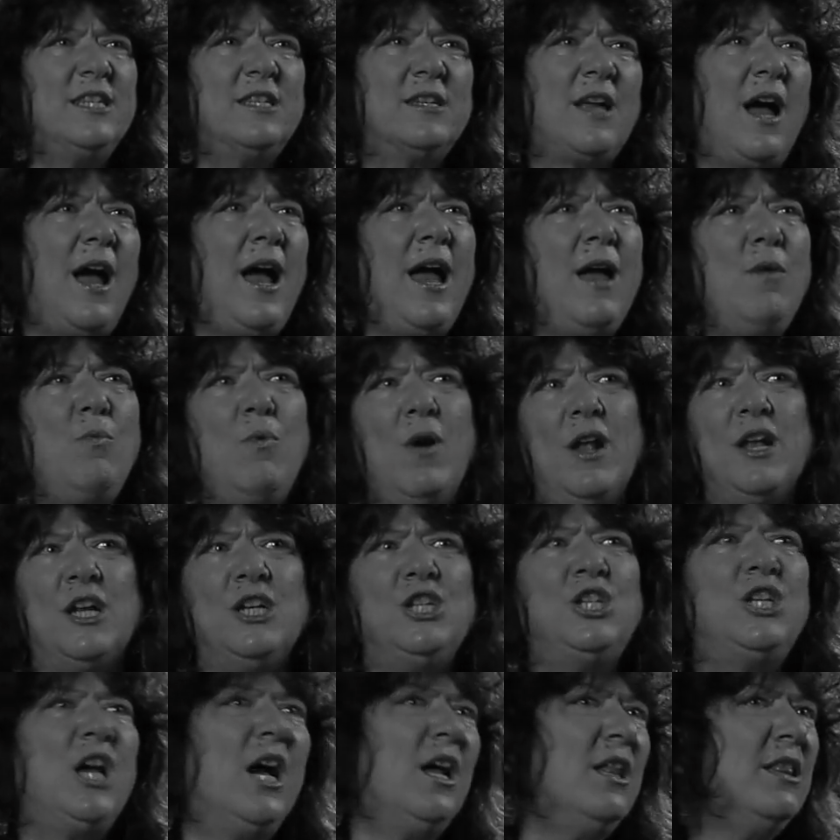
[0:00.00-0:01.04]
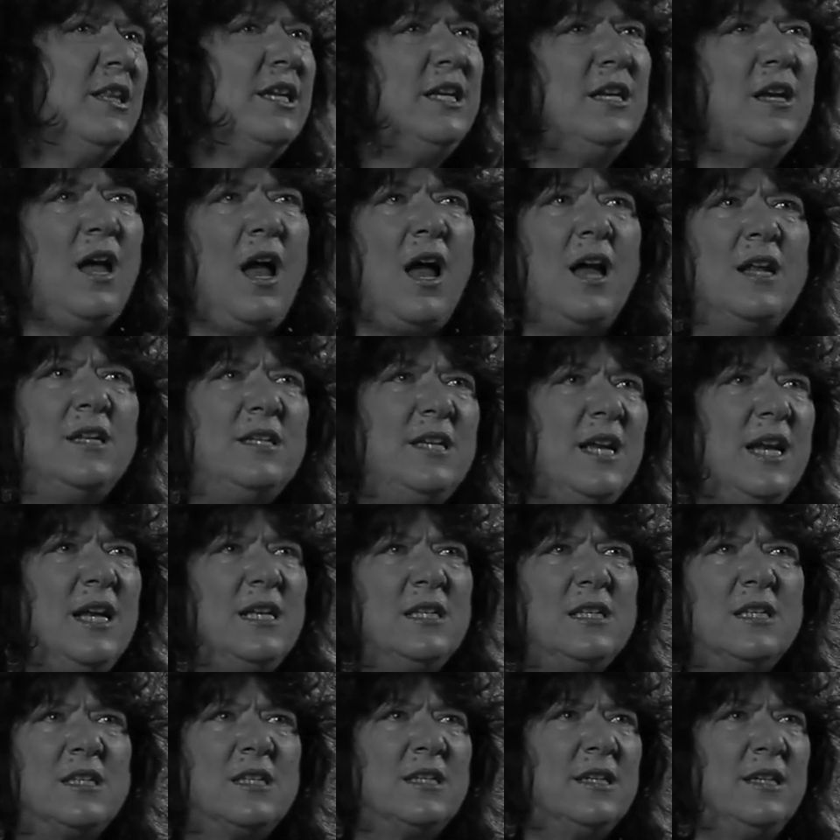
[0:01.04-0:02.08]
this guy won a juggling
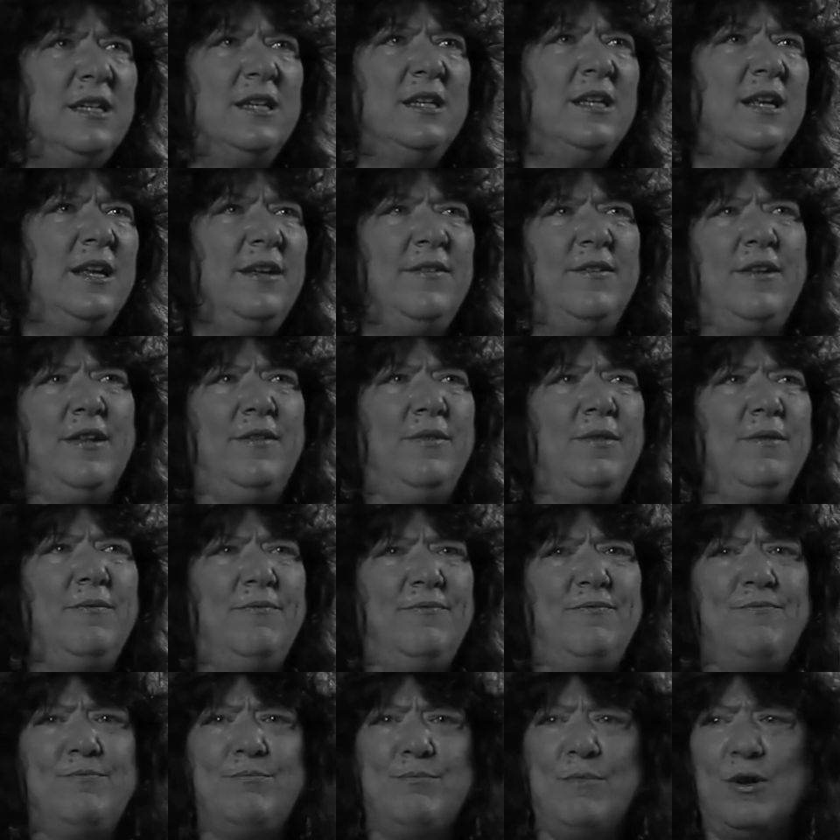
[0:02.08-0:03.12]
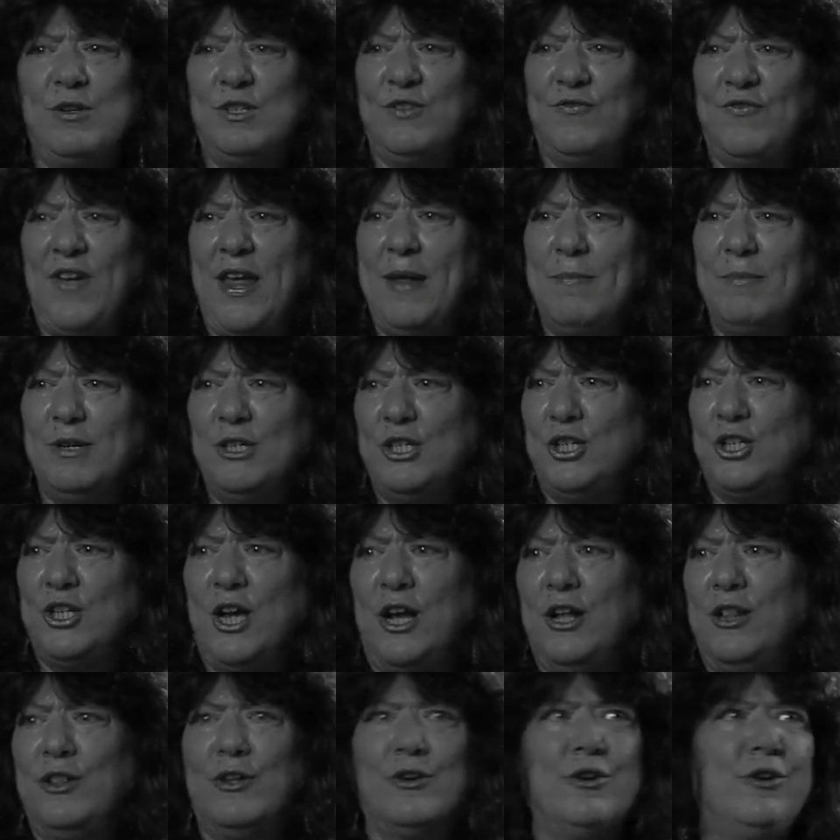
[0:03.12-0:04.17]
contest, the most famous
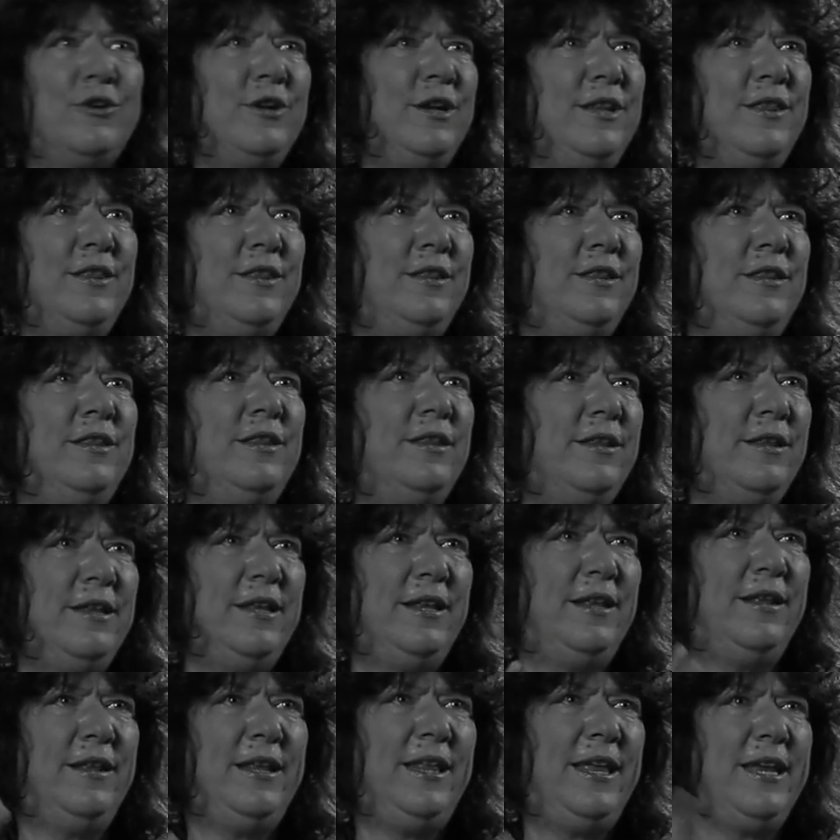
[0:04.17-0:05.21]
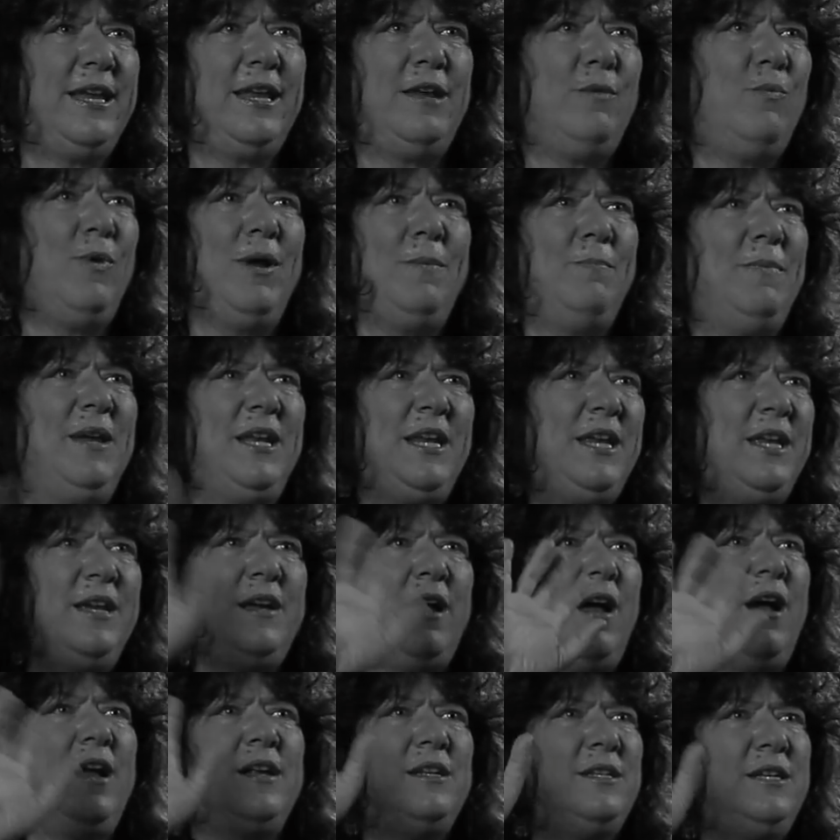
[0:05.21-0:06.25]
juggler, and like he won many
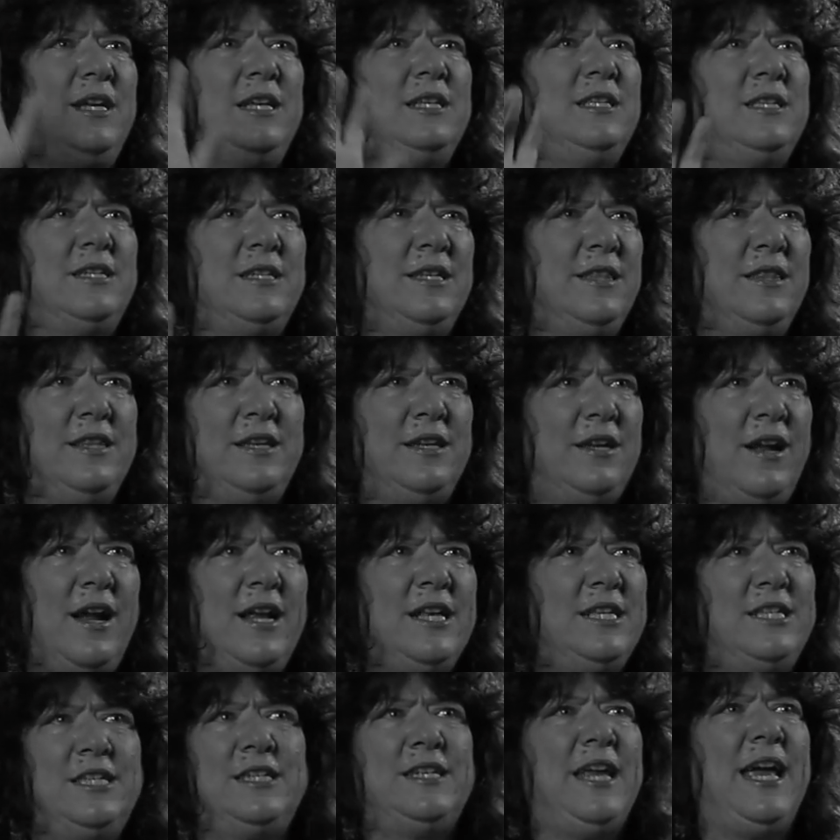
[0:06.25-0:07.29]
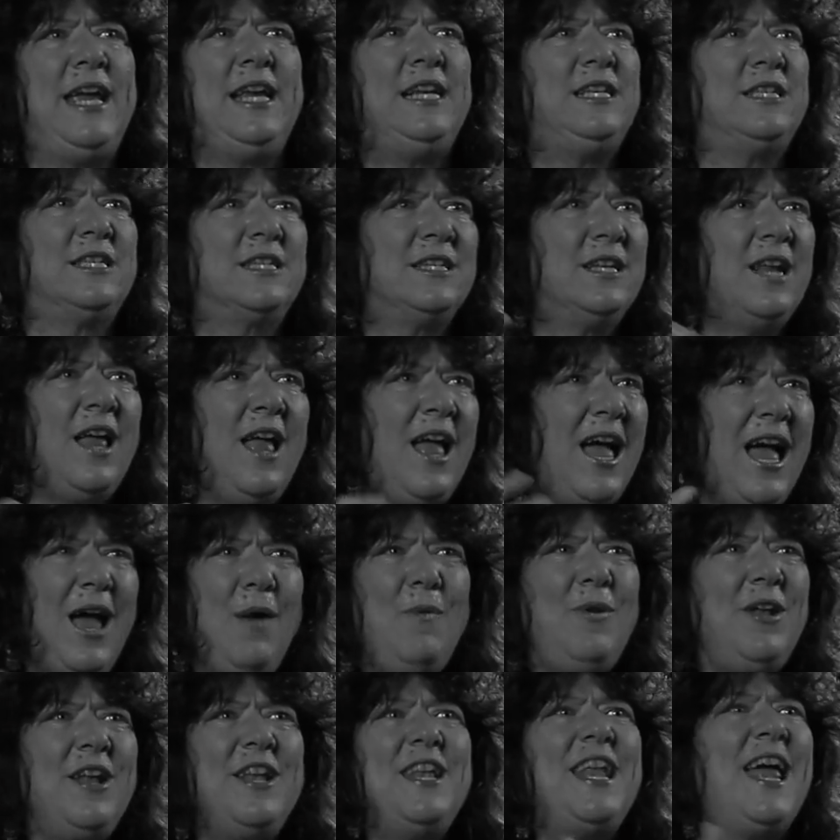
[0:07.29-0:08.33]
contests in the United States. And
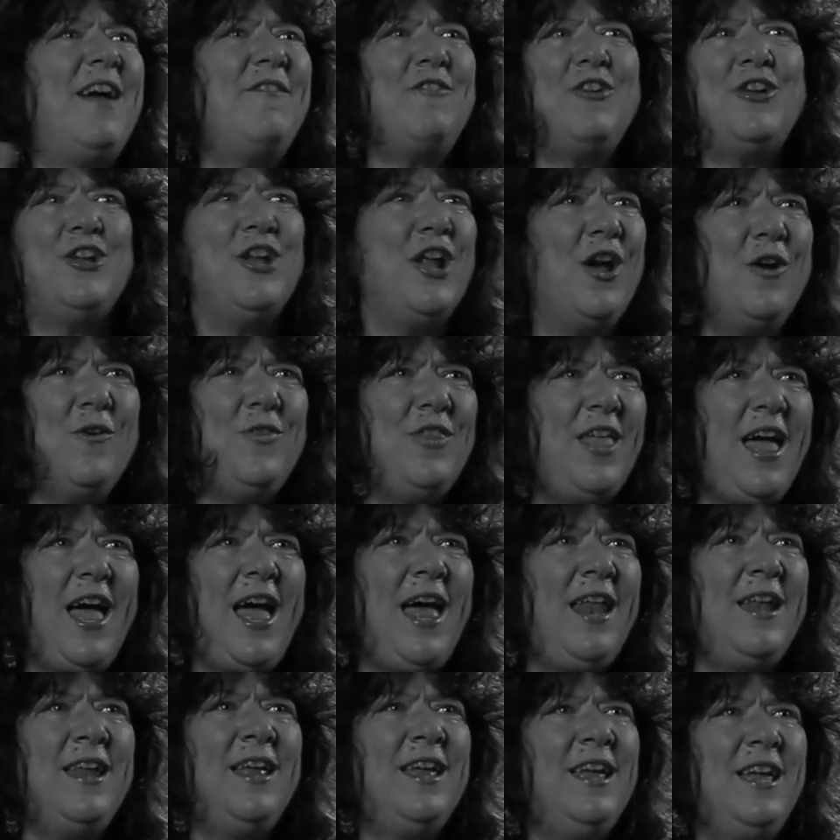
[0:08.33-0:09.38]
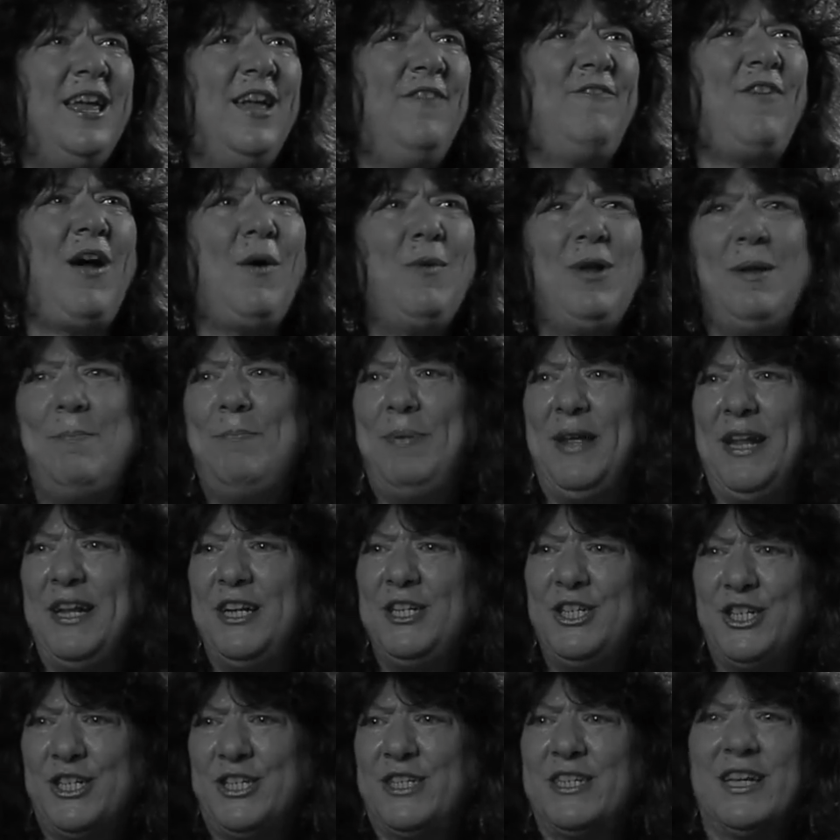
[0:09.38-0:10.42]
I would have never known that if I would have been
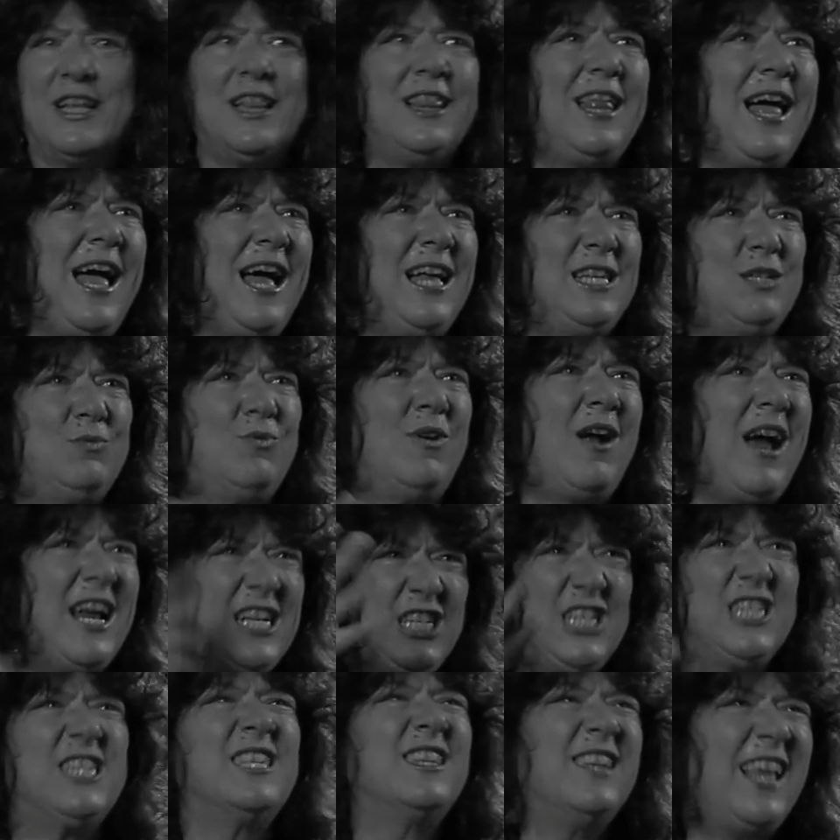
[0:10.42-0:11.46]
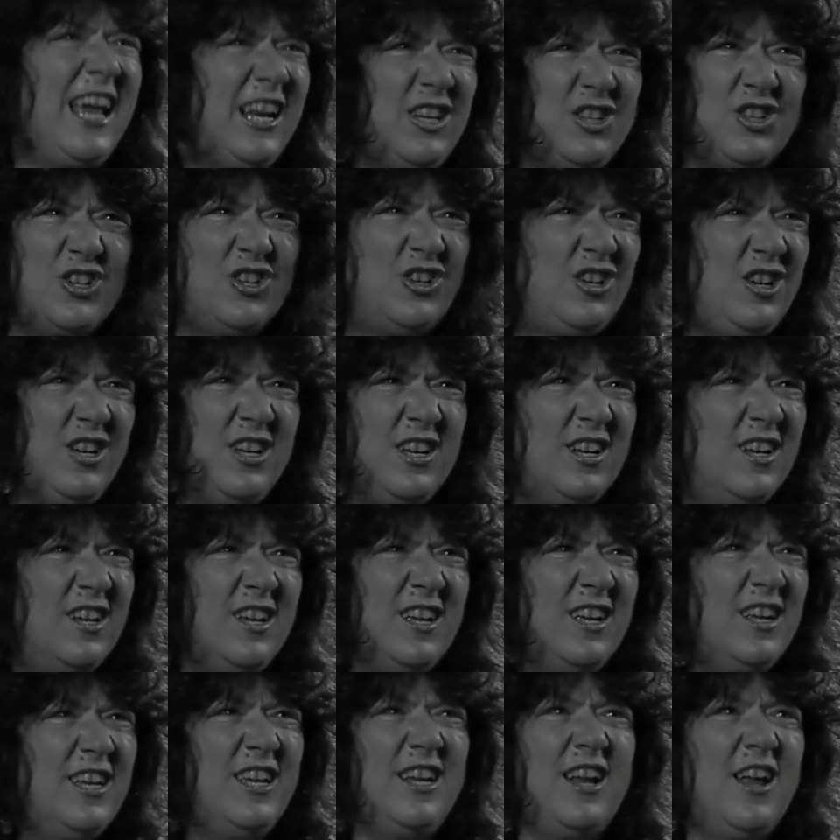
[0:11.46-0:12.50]
in just a class where I just lectured,
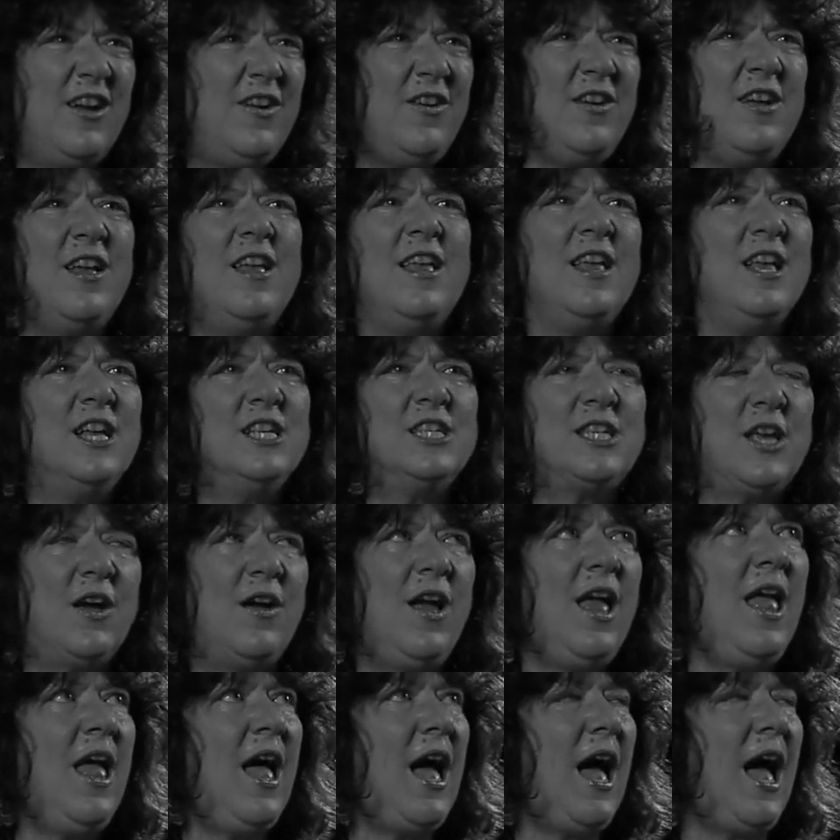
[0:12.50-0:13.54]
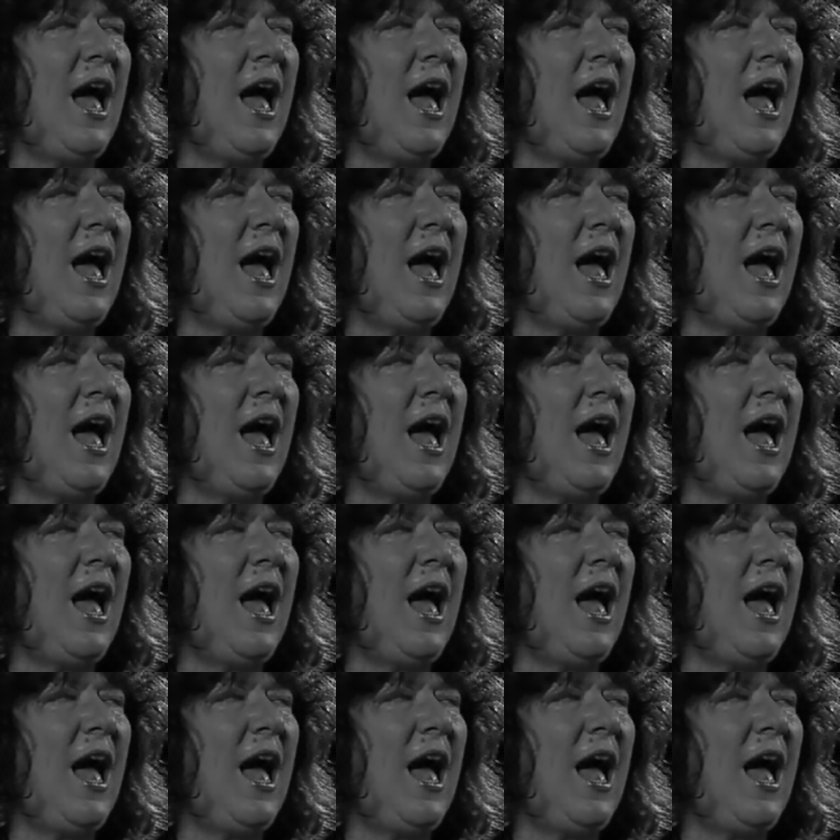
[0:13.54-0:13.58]
you know. So